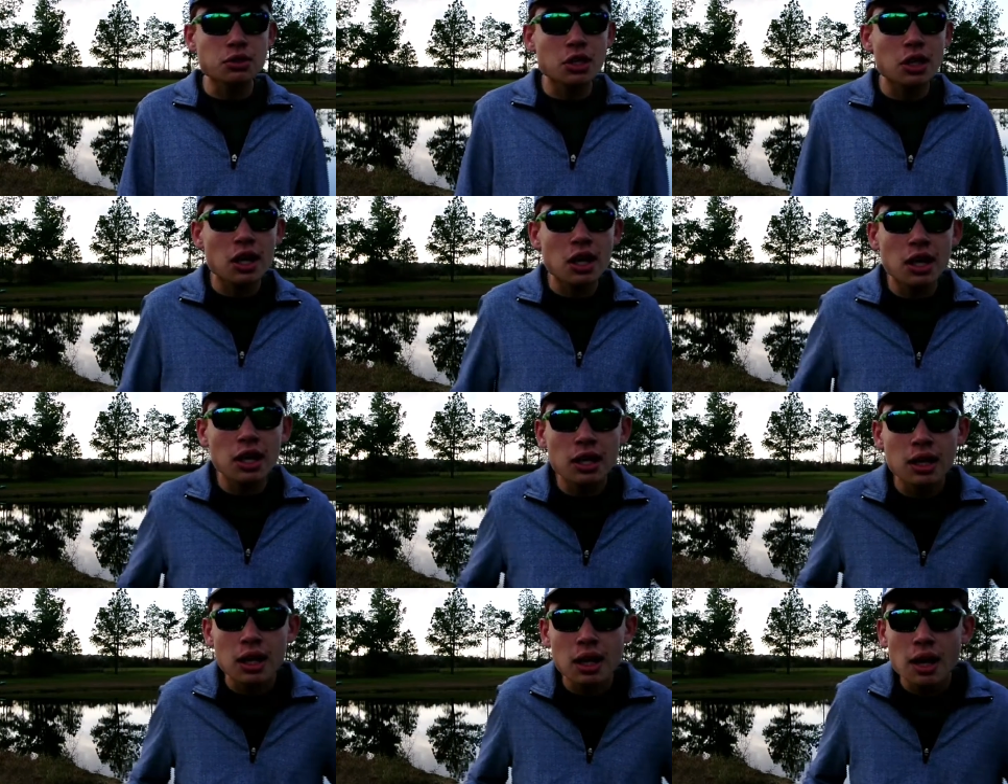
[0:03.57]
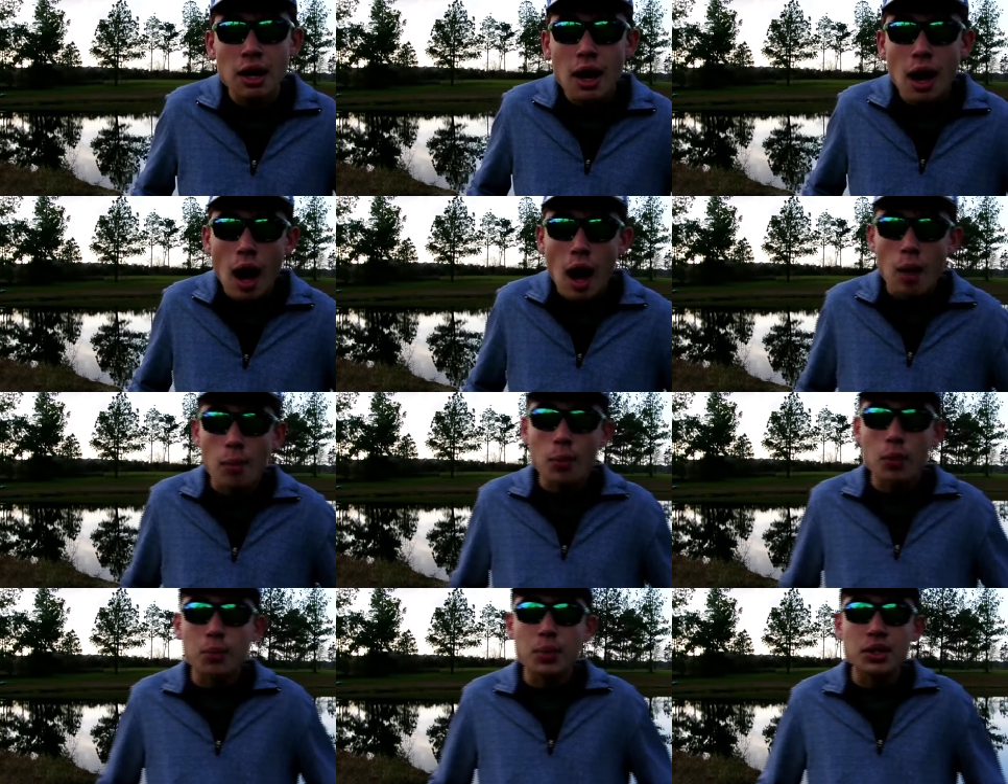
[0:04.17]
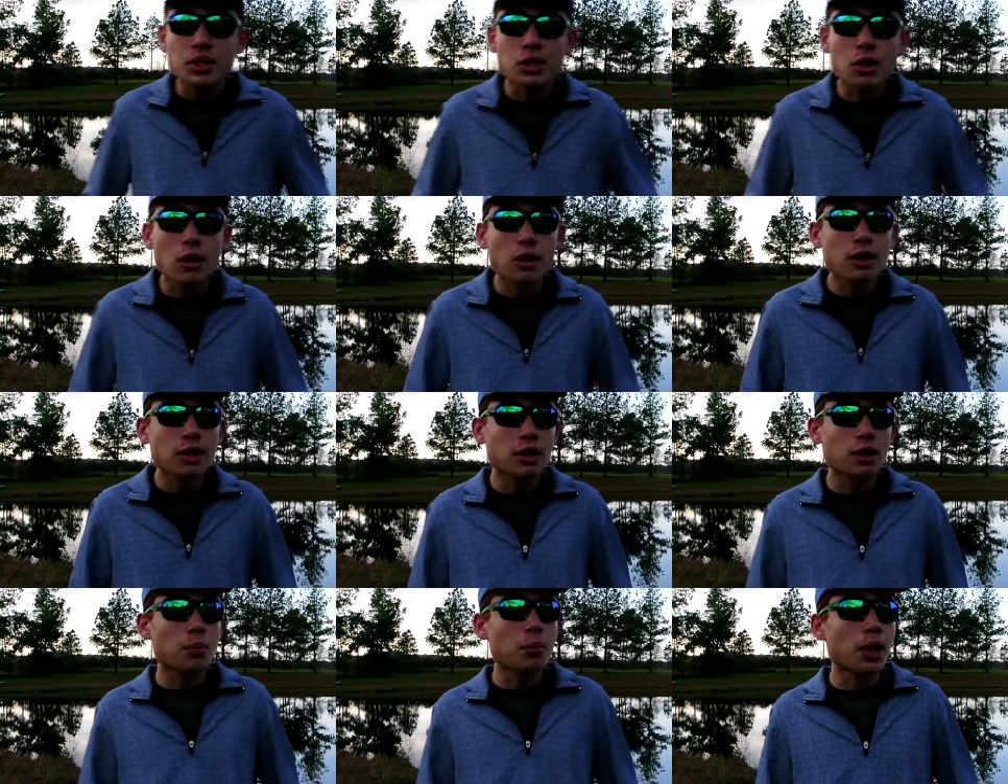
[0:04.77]
Today I'm going to be
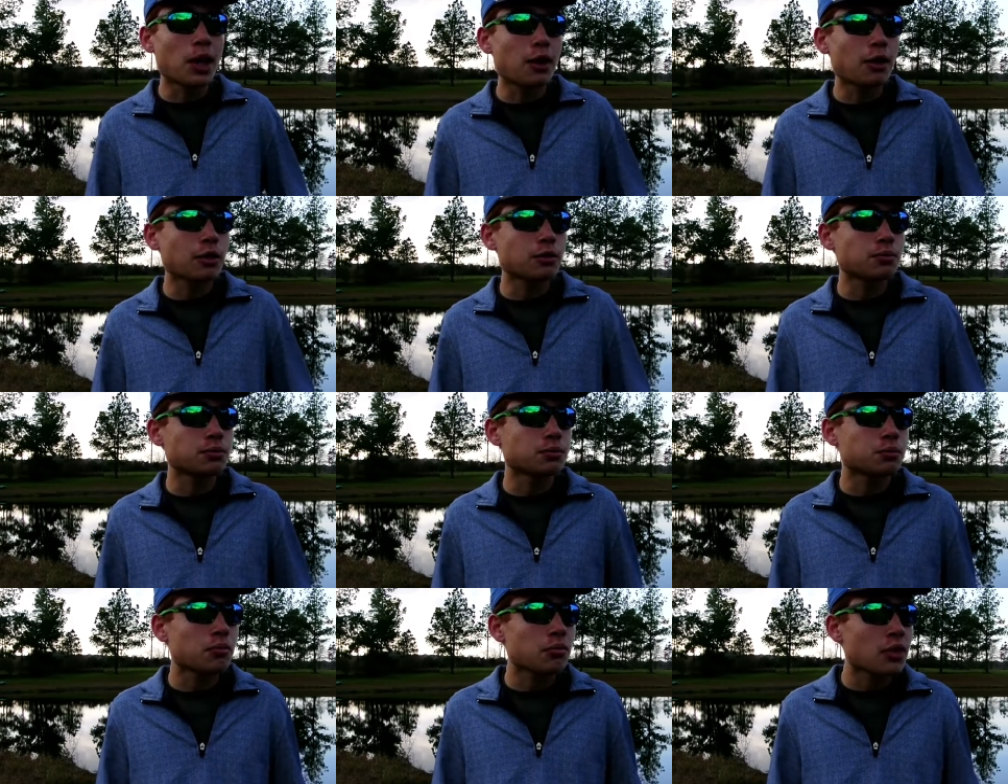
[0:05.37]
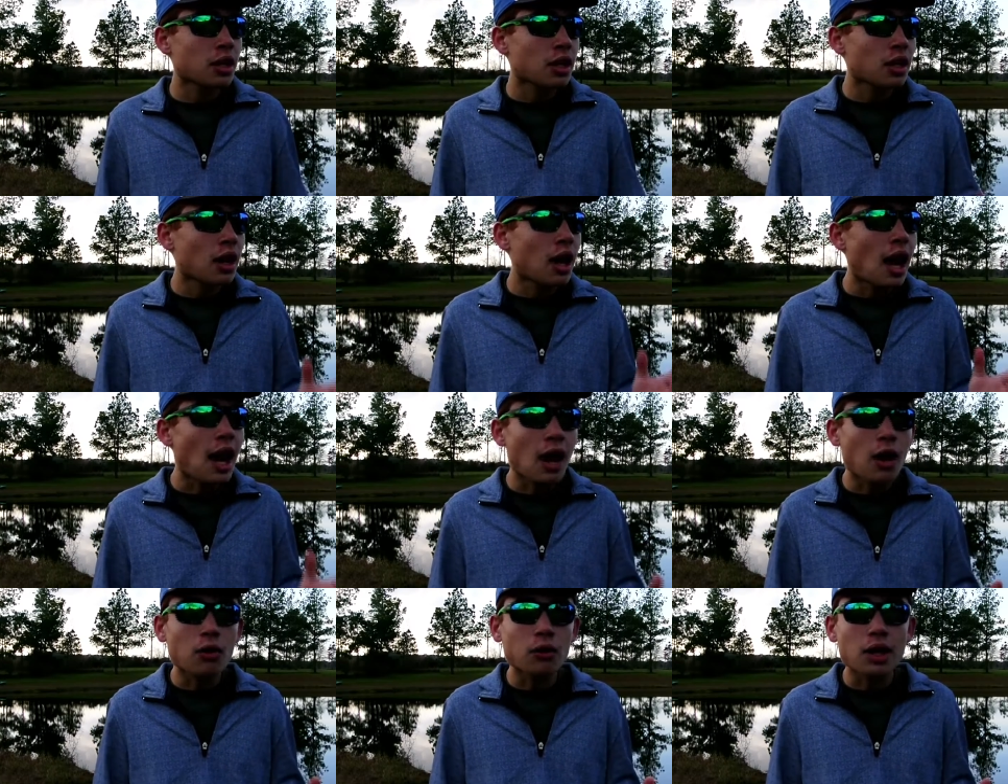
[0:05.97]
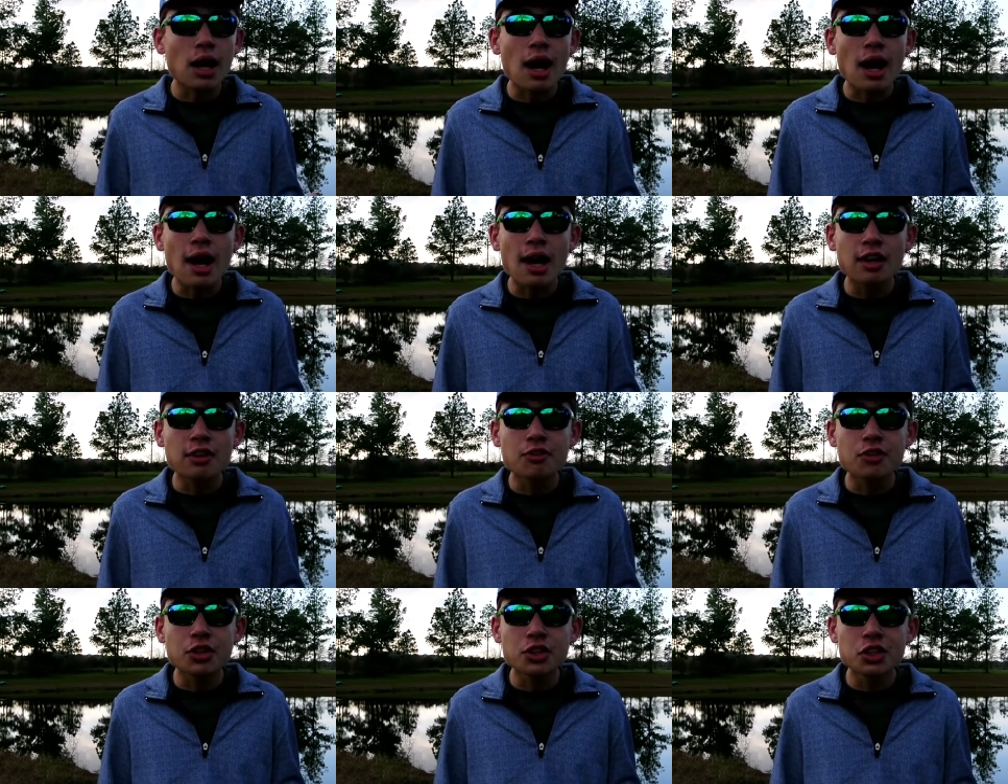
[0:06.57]
talking about how
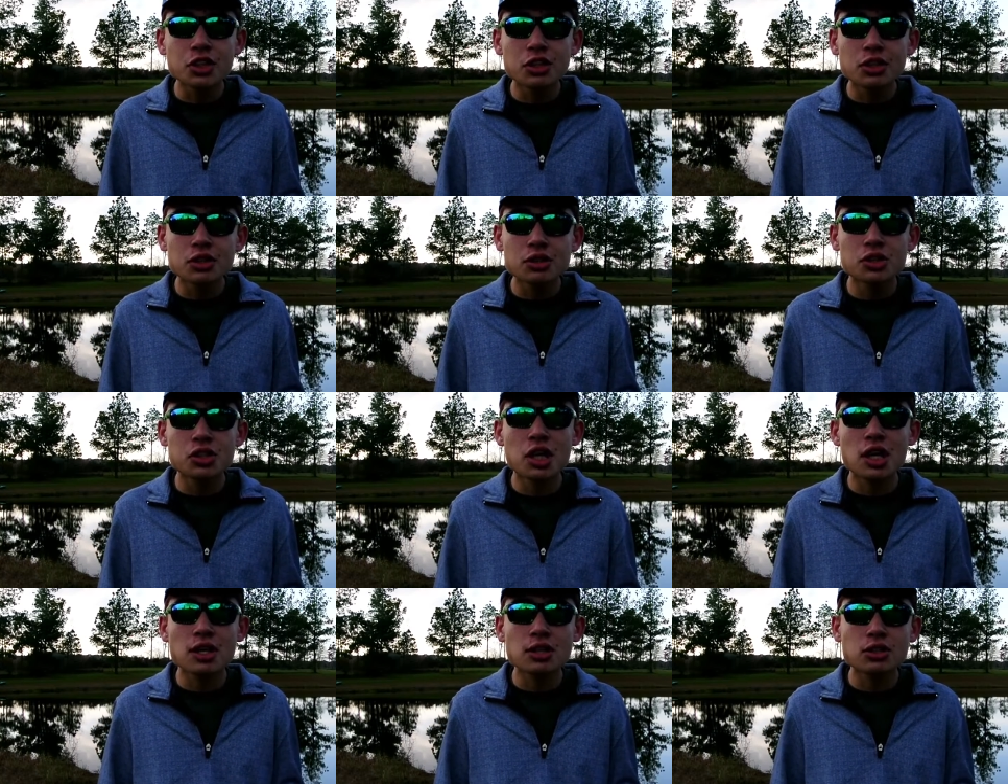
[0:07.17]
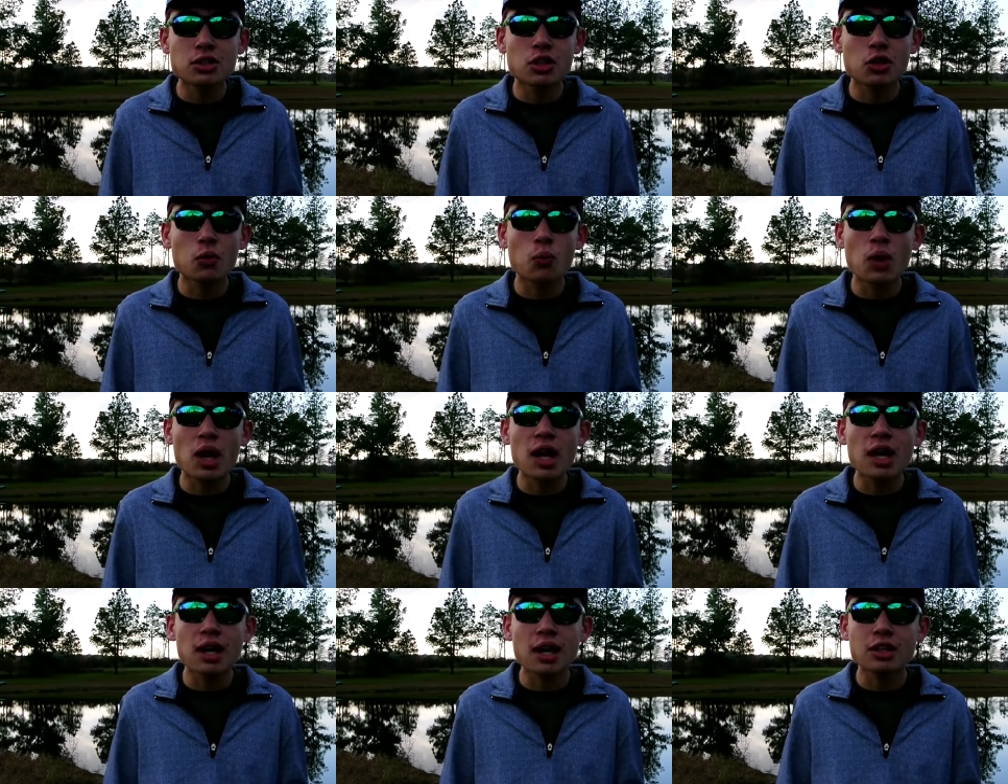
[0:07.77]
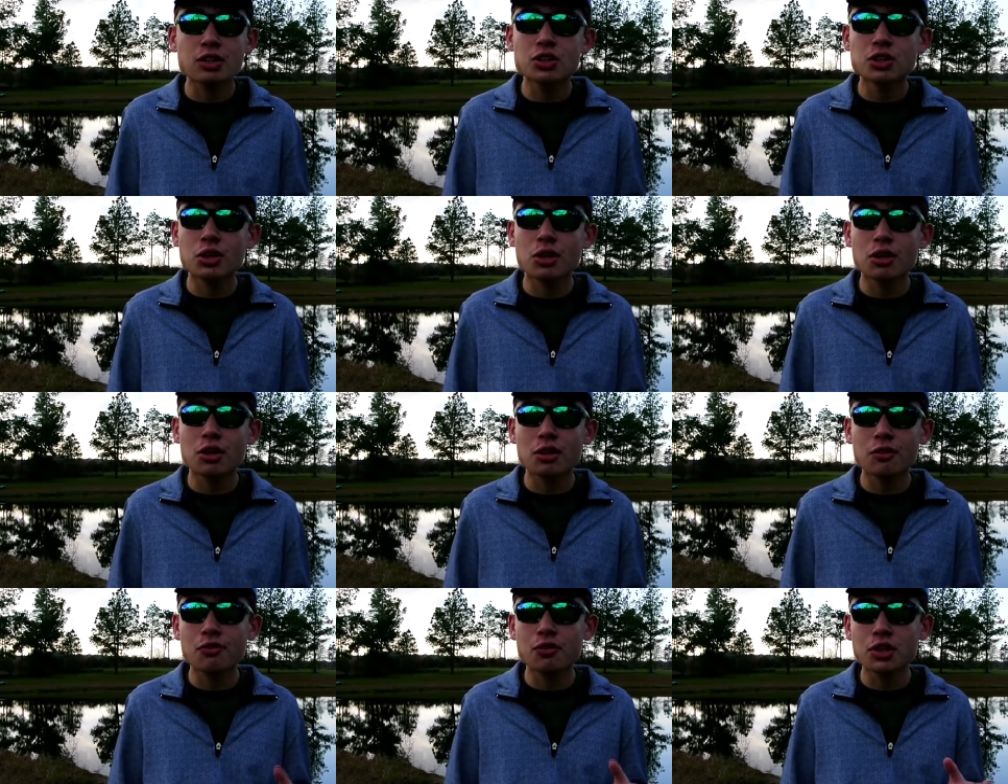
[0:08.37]
kayak fishing changed the way I
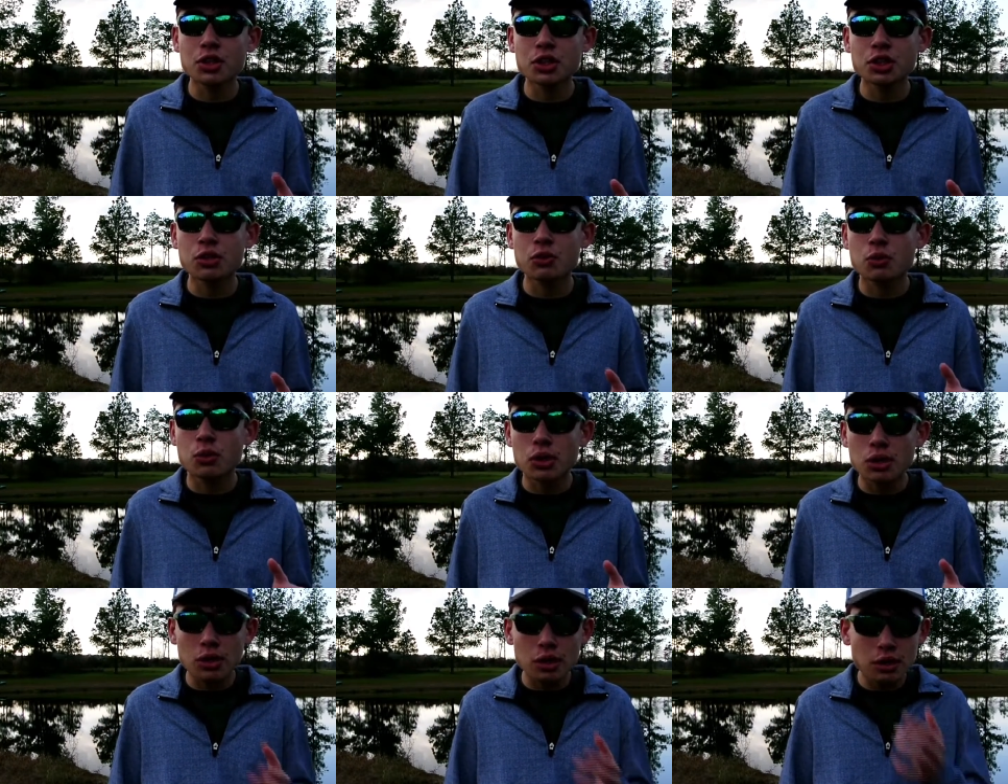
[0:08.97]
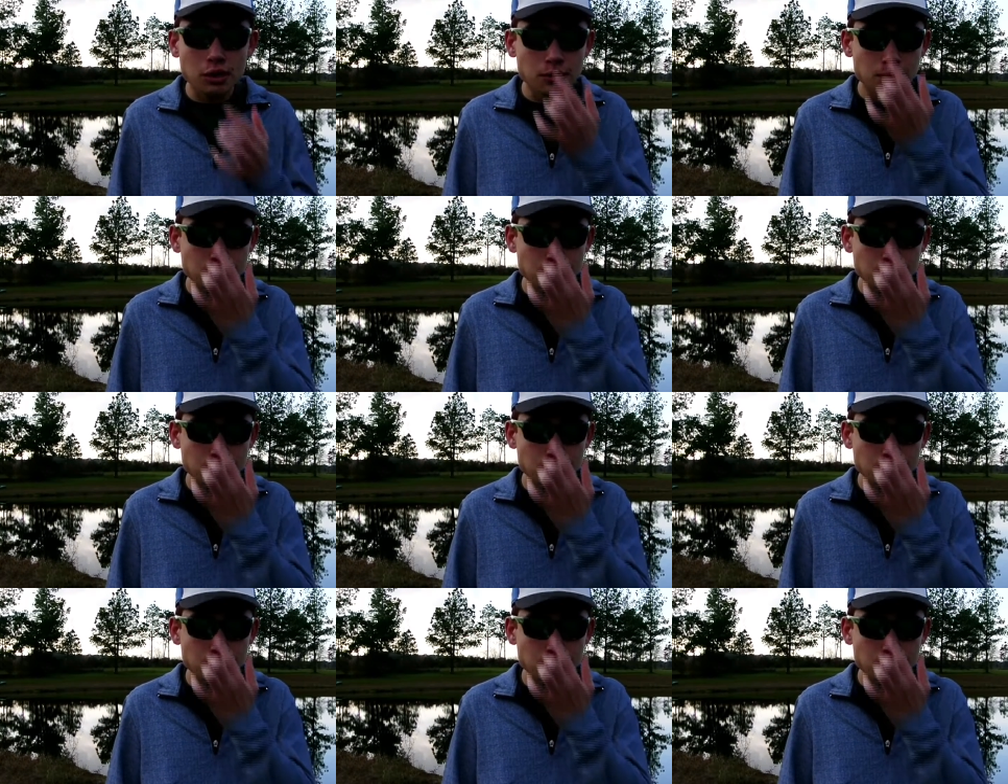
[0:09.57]
started fishing, really.